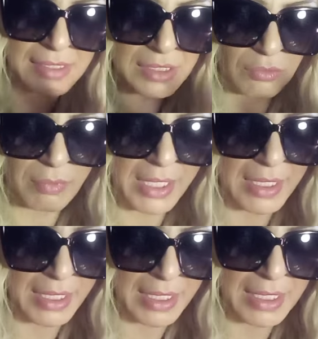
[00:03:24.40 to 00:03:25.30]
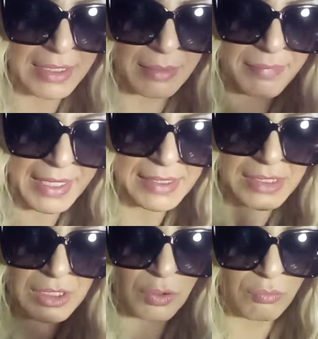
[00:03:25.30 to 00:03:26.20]
still running the kingdom that's
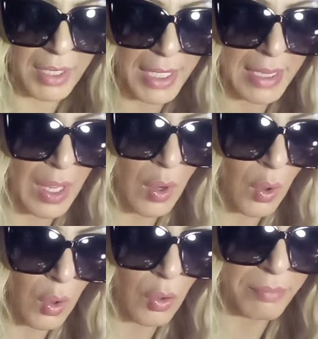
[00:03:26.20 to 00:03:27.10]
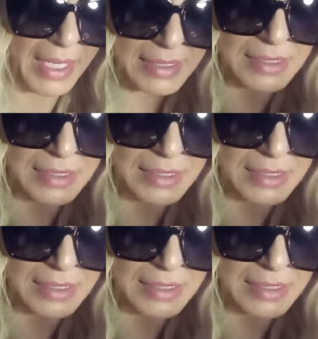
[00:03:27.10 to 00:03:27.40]
still running the home that's